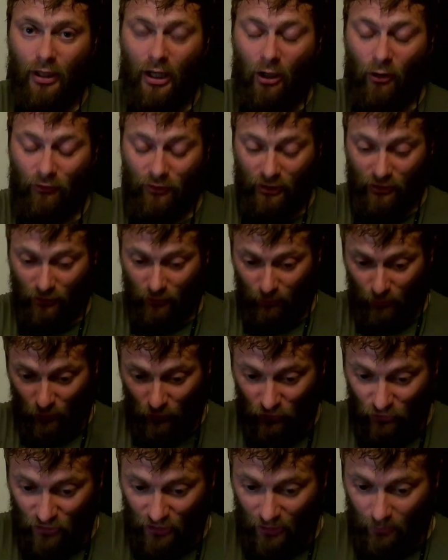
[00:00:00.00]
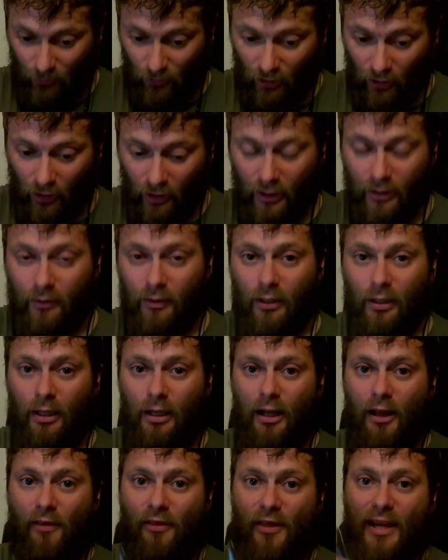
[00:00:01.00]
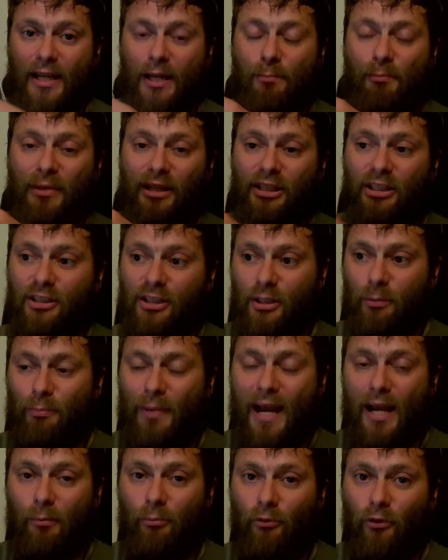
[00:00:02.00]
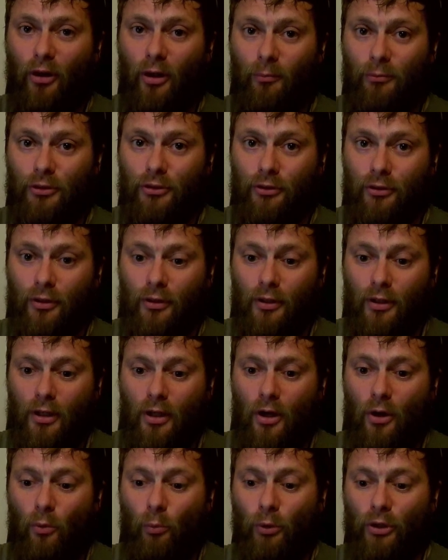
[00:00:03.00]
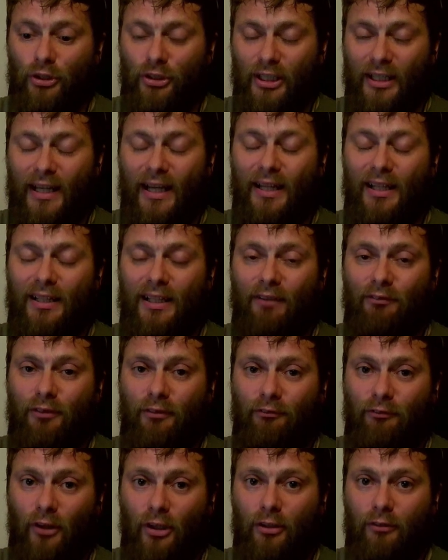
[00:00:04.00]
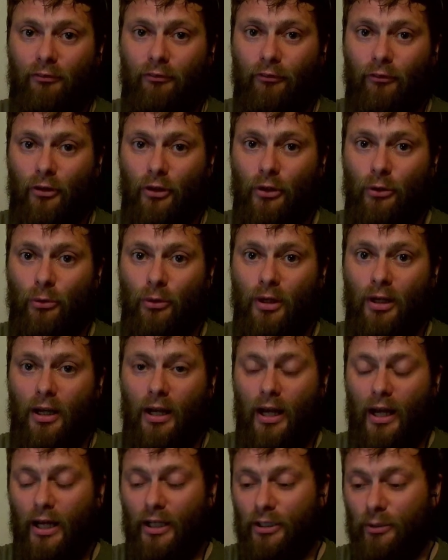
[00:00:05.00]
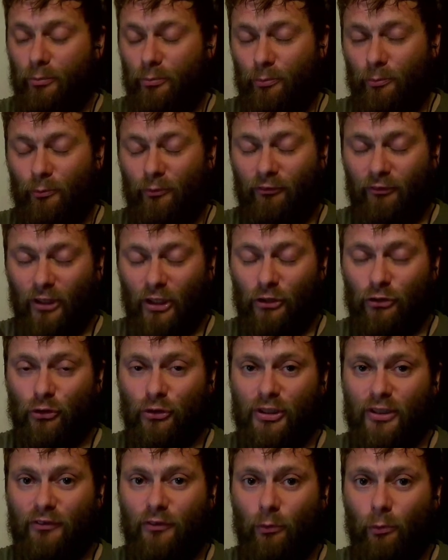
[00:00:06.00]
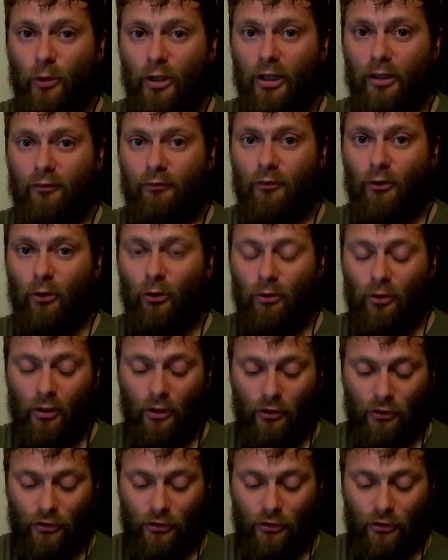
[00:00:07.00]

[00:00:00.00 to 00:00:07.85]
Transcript: Obviously, as it pushes you behind, they get mixed into the back props, which they then have to fight through, and your flight controllers have to work for.